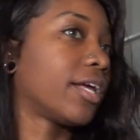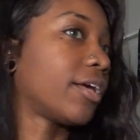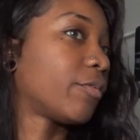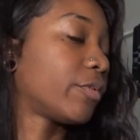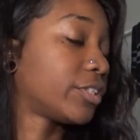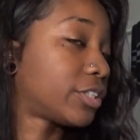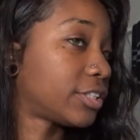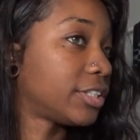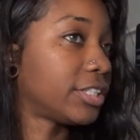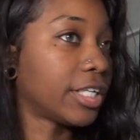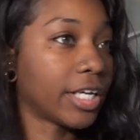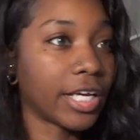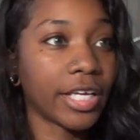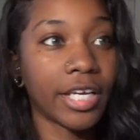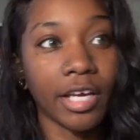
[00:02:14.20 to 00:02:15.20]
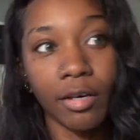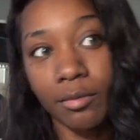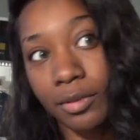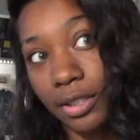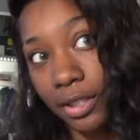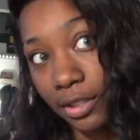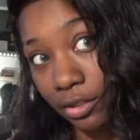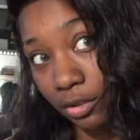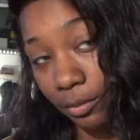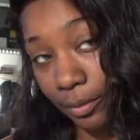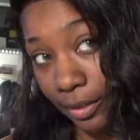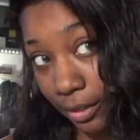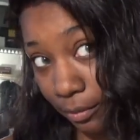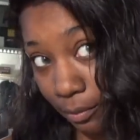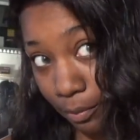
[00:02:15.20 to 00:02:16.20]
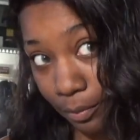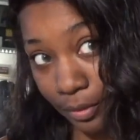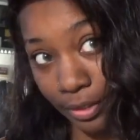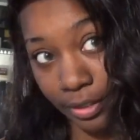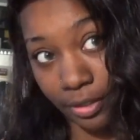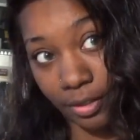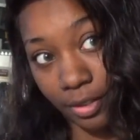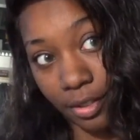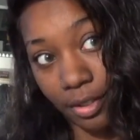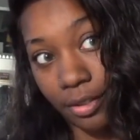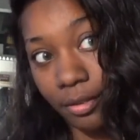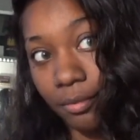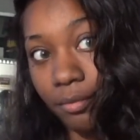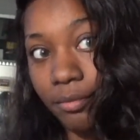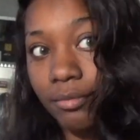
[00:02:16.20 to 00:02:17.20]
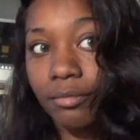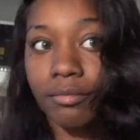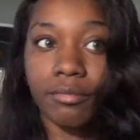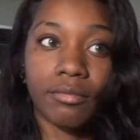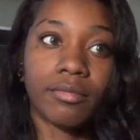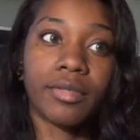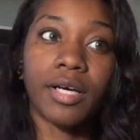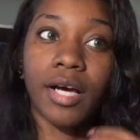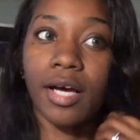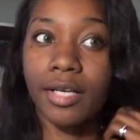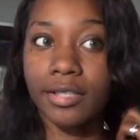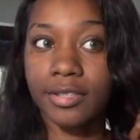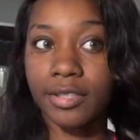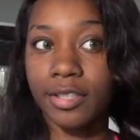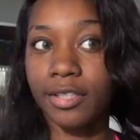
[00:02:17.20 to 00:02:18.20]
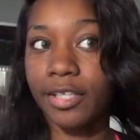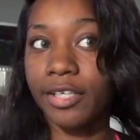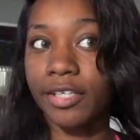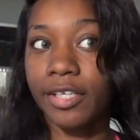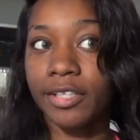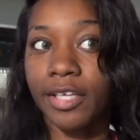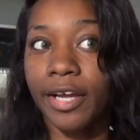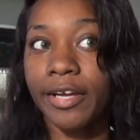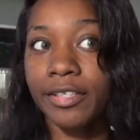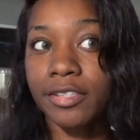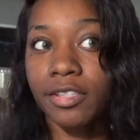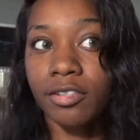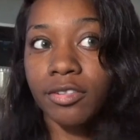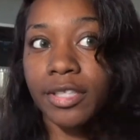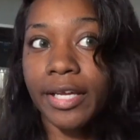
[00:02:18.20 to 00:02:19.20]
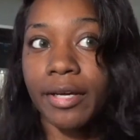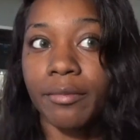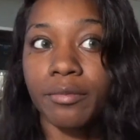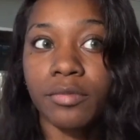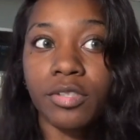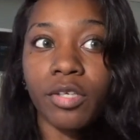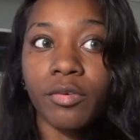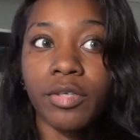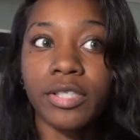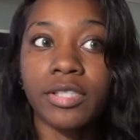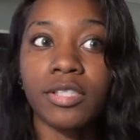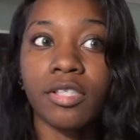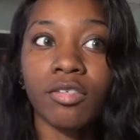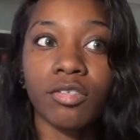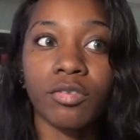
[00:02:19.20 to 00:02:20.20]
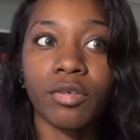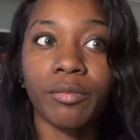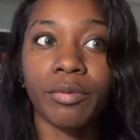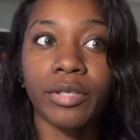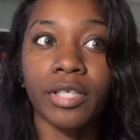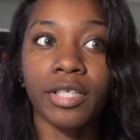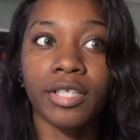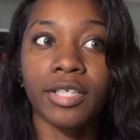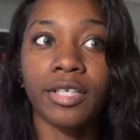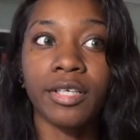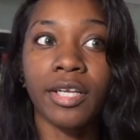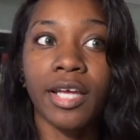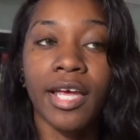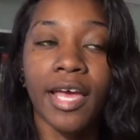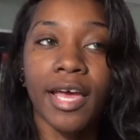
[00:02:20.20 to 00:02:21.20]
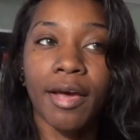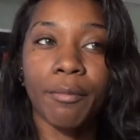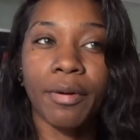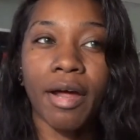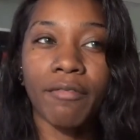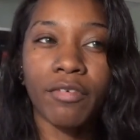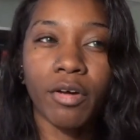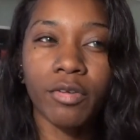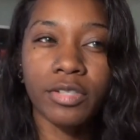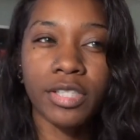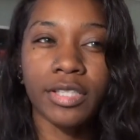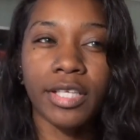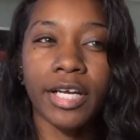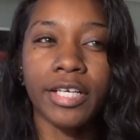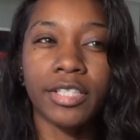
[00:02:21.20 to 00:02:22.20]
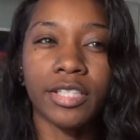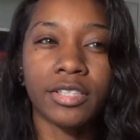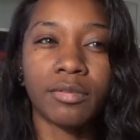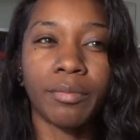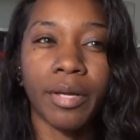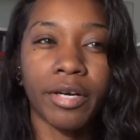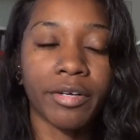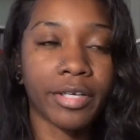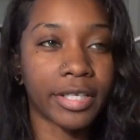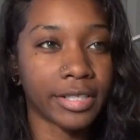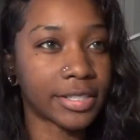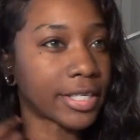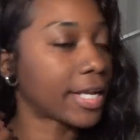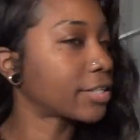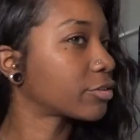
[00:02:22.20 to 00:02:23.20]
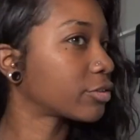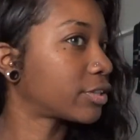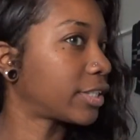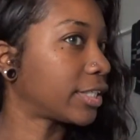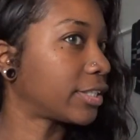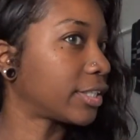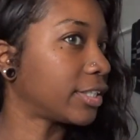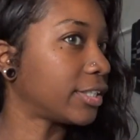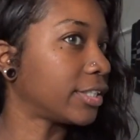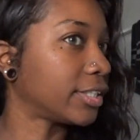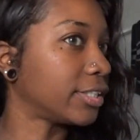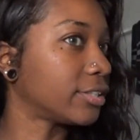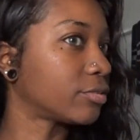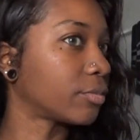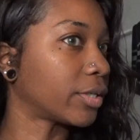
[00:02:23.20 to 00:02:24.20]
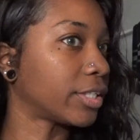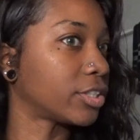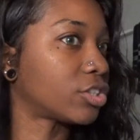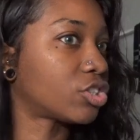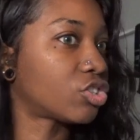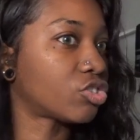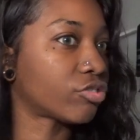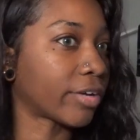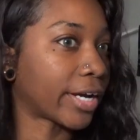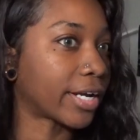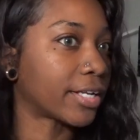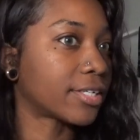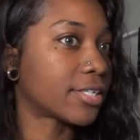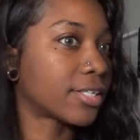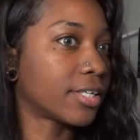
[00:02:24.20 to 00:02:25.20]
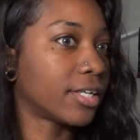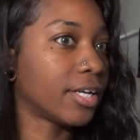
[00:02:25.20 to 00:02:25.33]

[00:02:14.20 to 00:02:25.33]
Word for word: which it helped a little bit but um, honestly the, the hair is still damp so it's still doing pretty good but I've noticed that the hair does better in its natural state than it does when it's straight